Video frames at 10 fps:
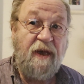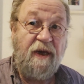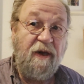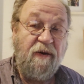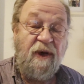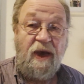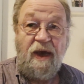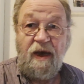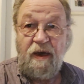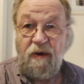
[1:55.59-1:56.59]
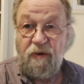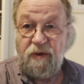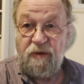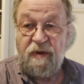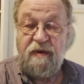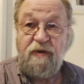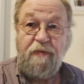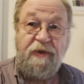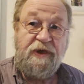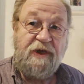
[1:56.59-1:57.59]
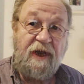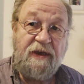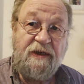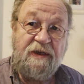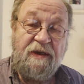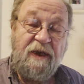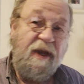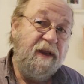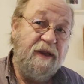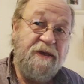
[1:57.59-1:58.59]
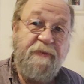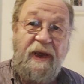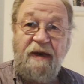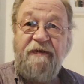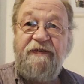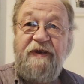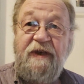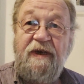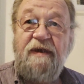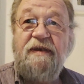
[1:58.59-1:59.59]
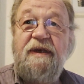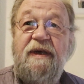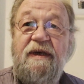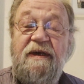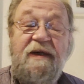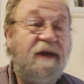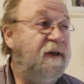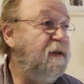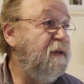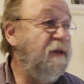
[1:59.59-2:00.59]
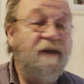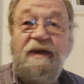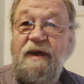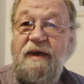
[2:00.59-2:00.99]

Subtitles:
I know I owe you the Düppelschanzen, this battlefield, and